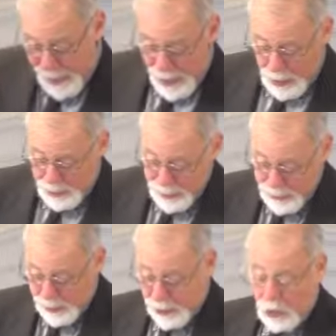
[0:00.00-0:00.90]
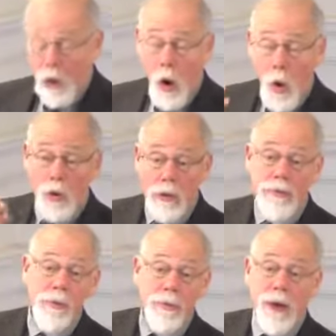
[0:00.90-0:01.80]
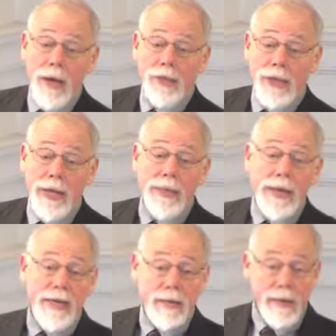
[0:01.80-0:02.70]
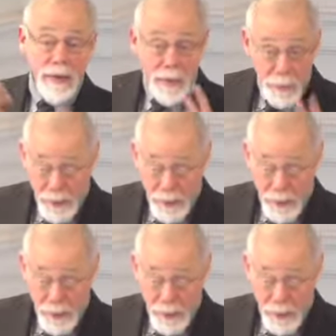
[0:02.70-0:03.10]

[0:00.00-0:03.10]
about the goal of the project and the